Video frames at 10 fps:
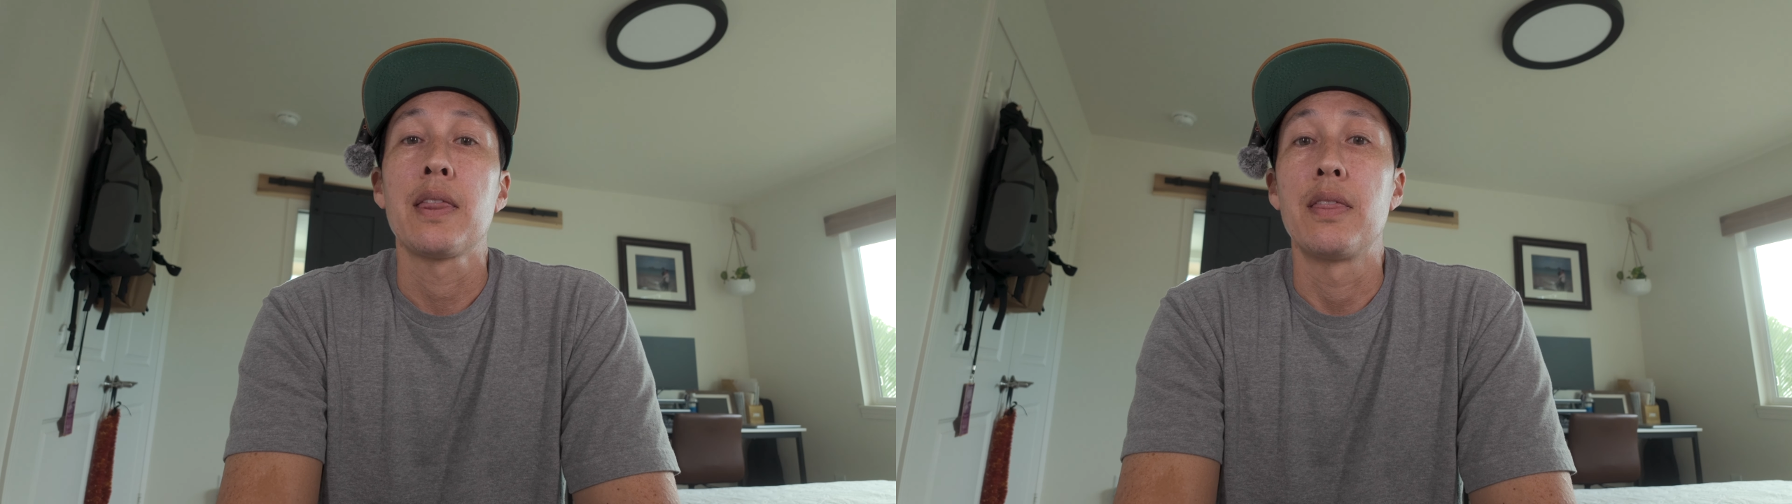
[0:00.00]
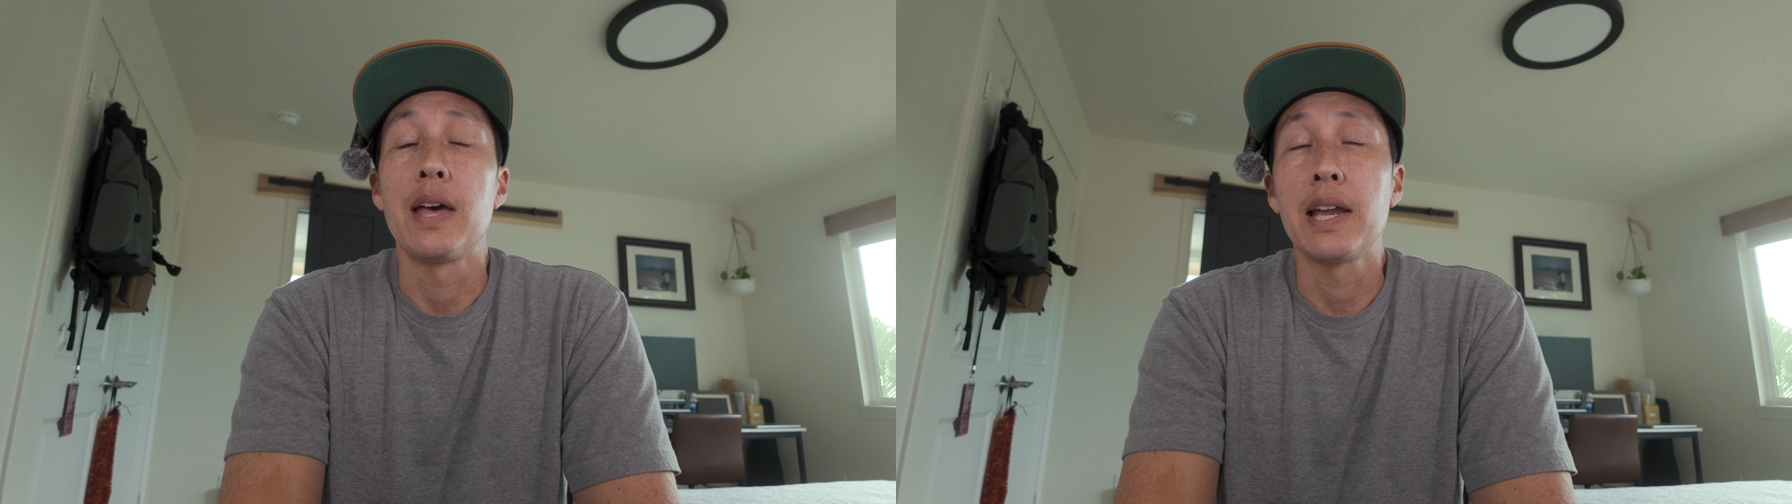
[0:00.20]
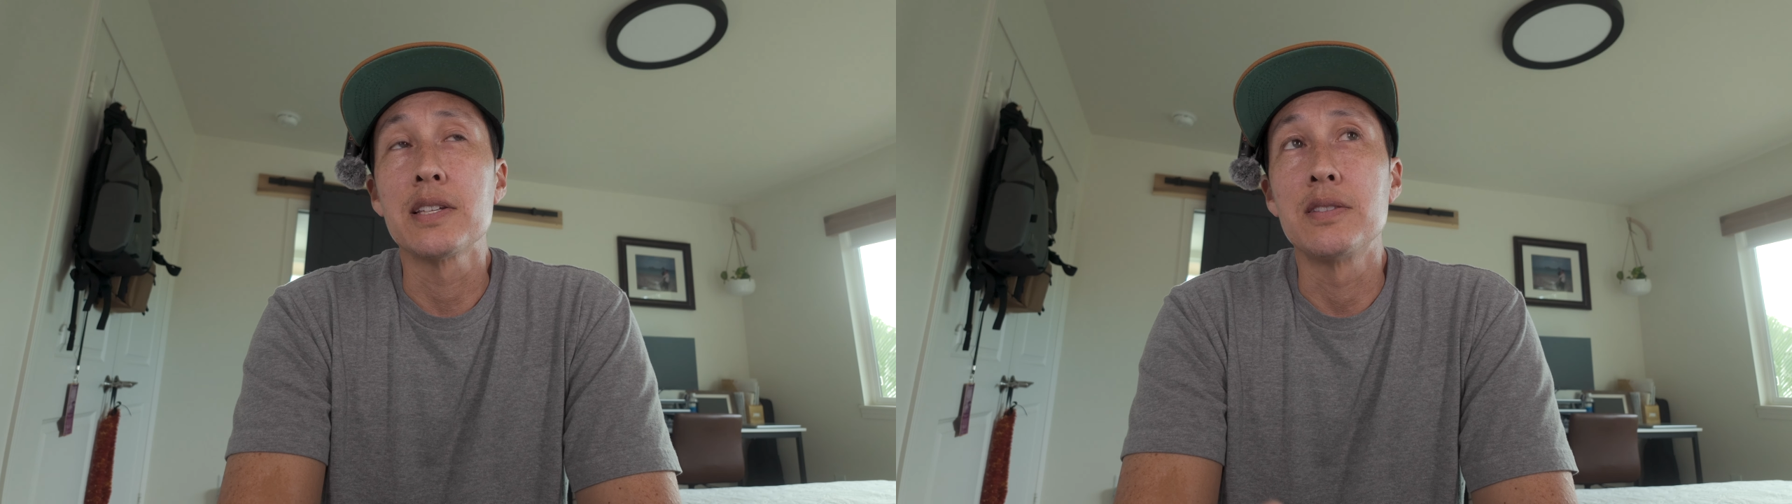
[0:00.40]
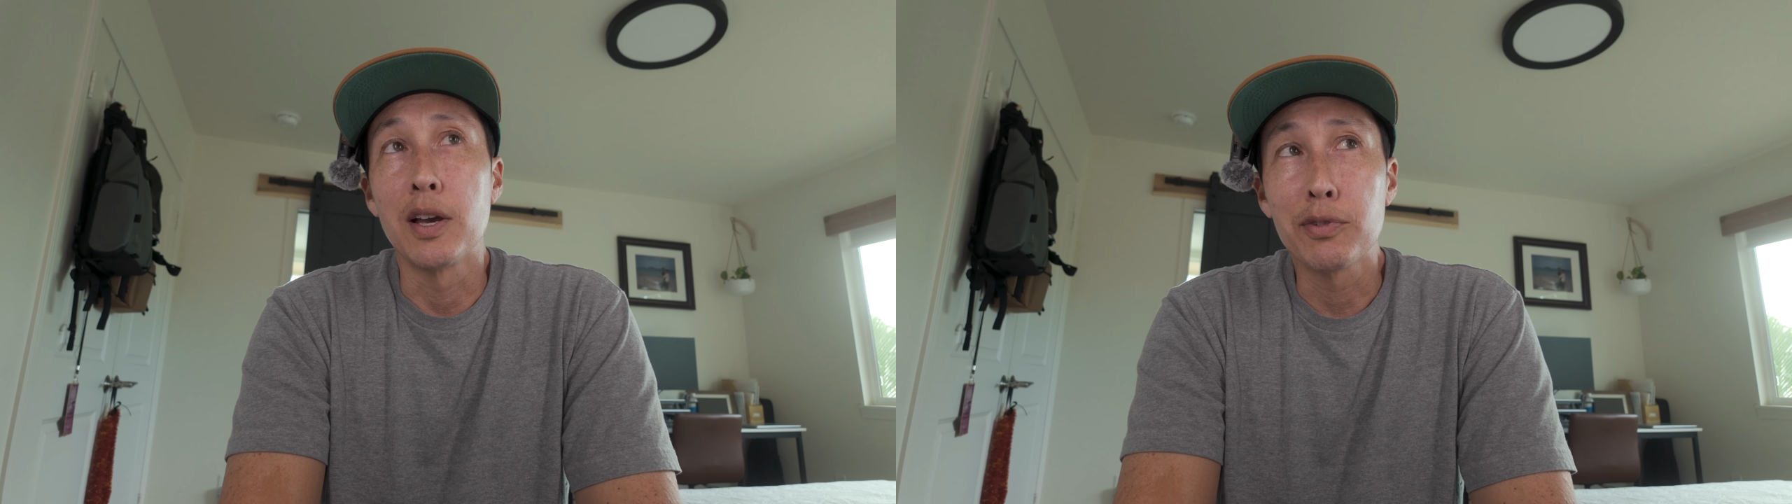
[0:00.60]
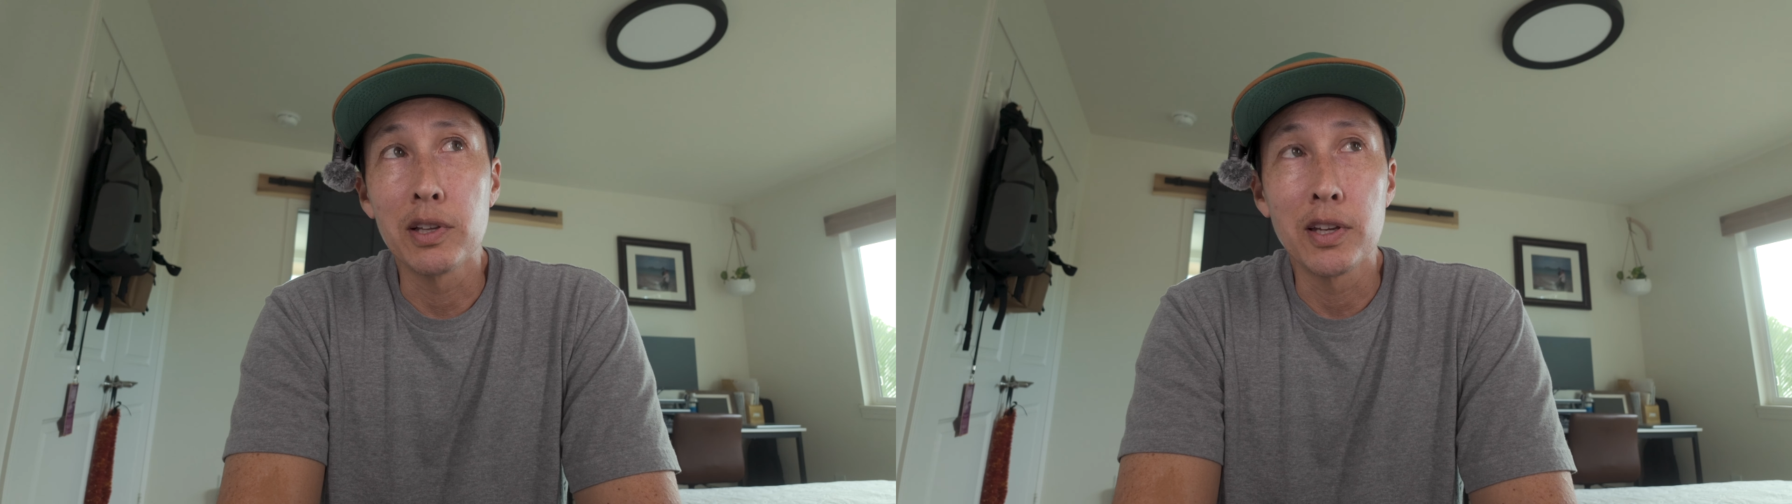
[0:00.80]
that is
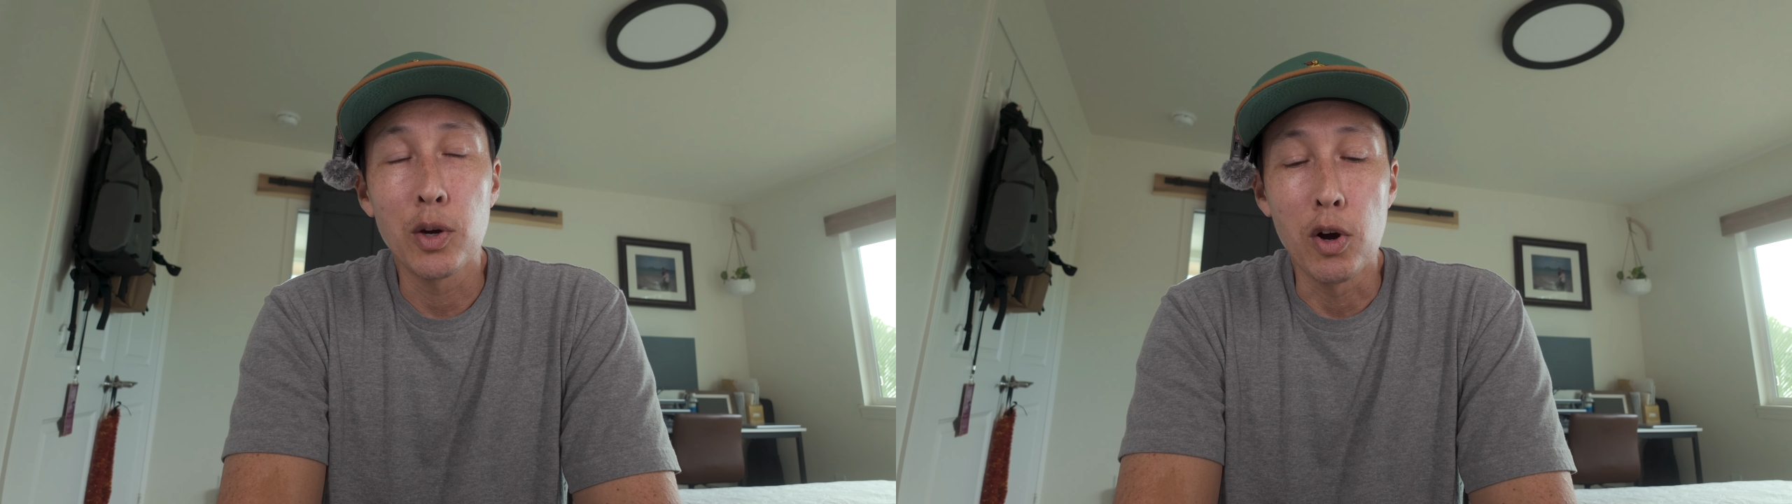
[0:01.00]
definitely a